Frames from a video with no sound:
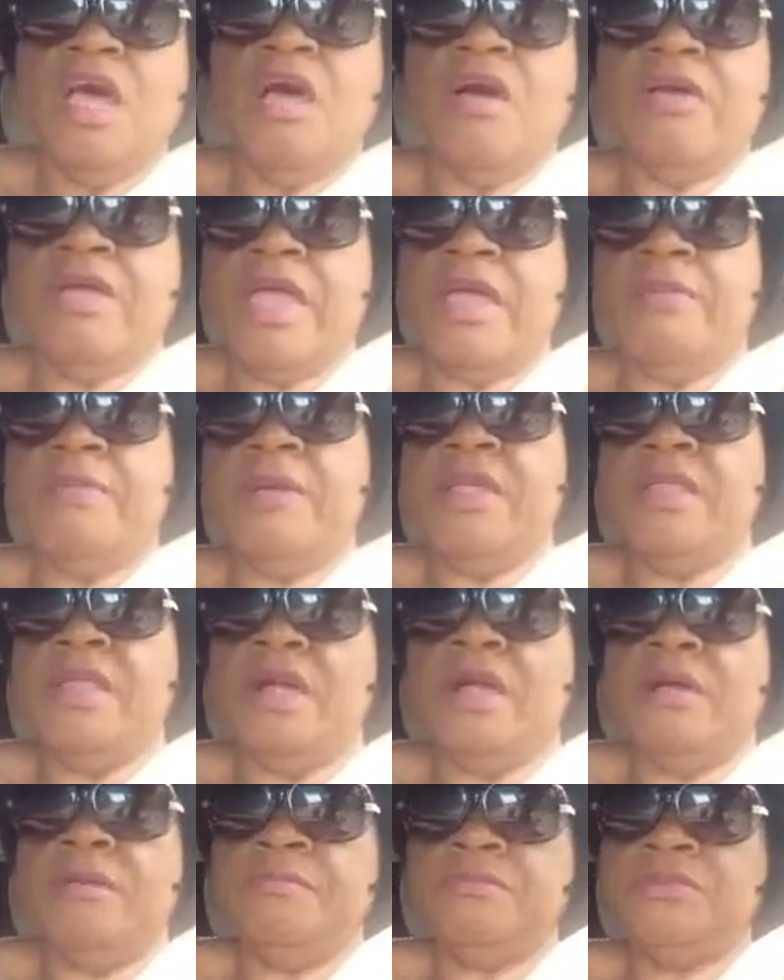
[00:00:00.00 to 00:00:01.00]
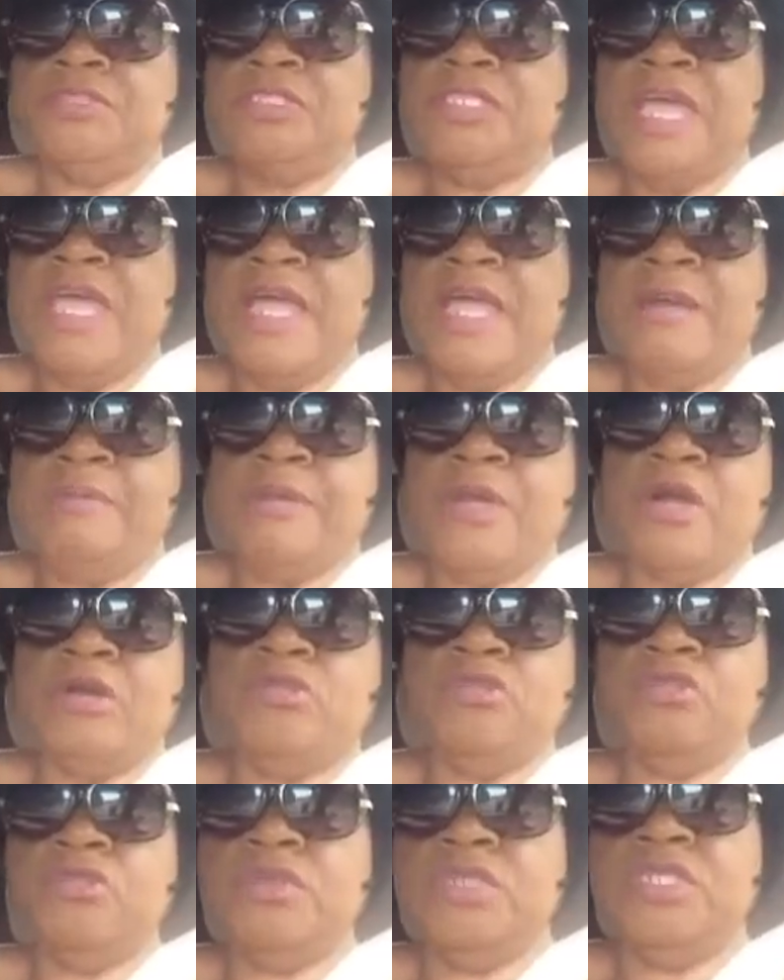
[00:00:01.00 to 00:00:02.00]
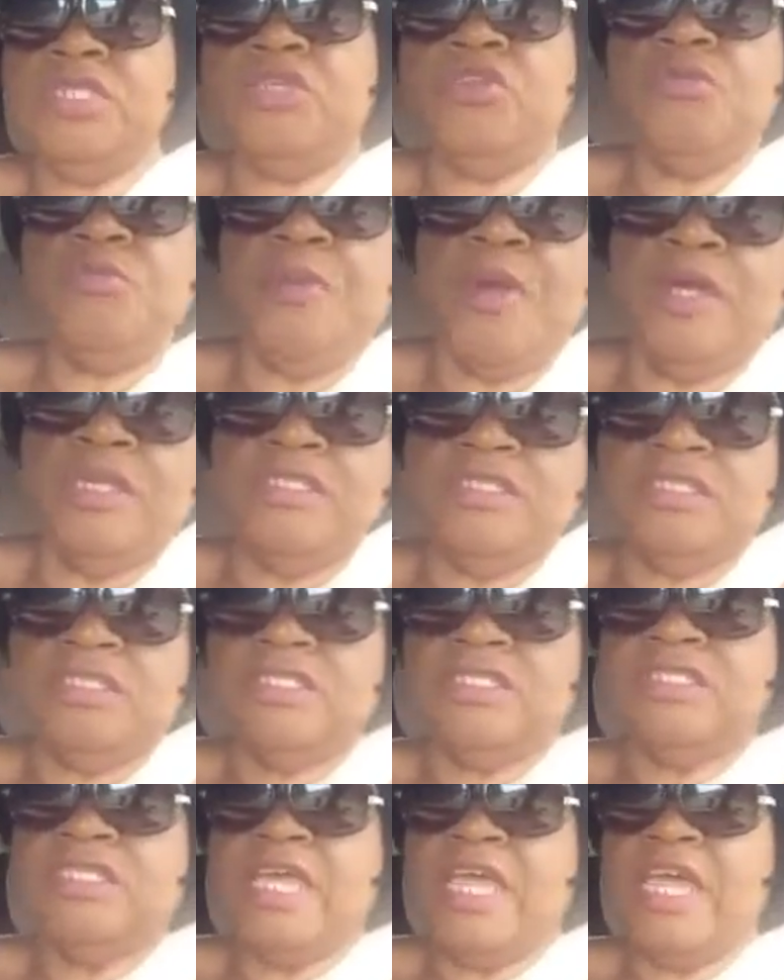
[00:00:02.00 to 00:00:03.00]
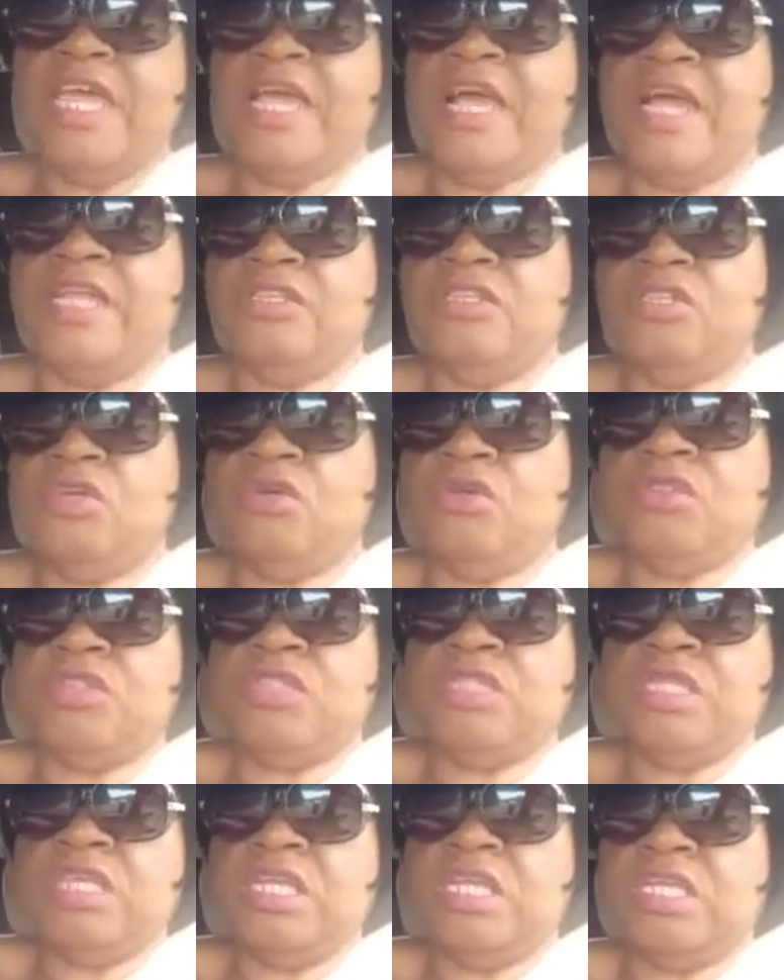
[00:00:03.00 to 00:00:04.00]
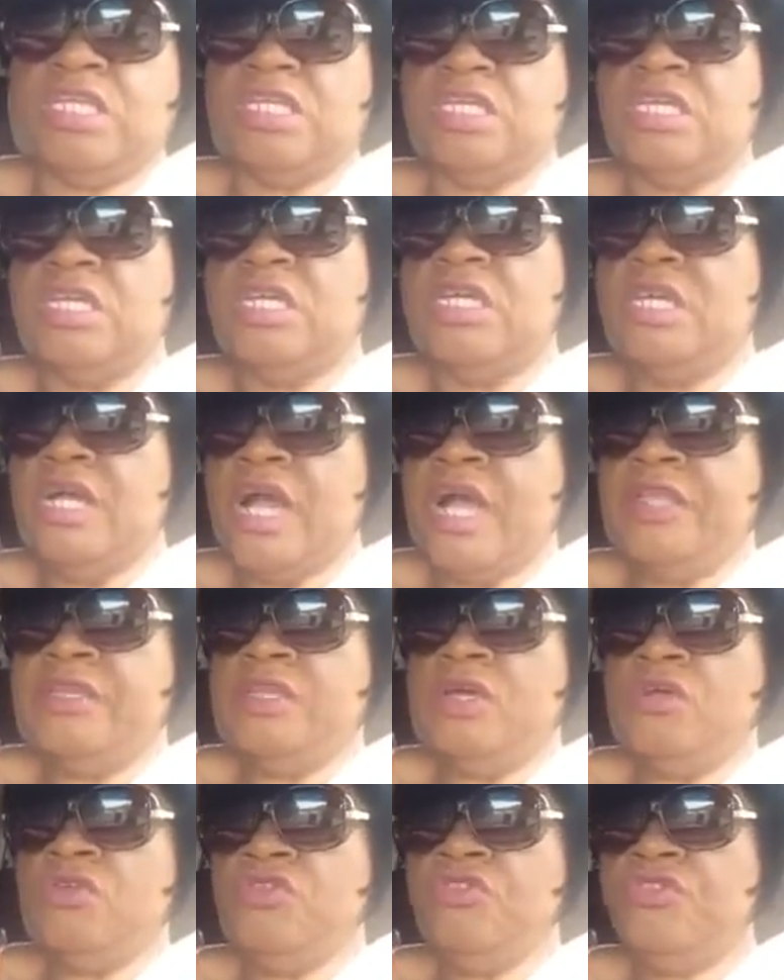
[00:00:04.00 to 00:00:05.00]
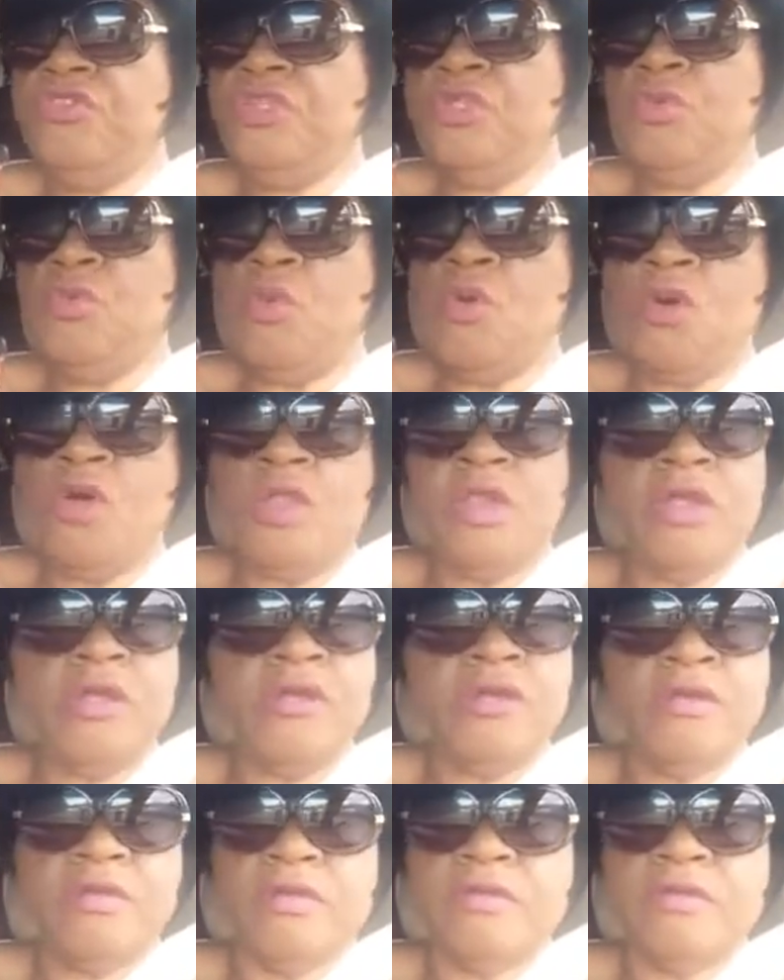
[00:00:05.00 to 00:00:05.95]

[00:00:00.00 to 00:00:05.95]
Okay, but today I'm not going to do any couponing today, I don't think. I know, you see the water?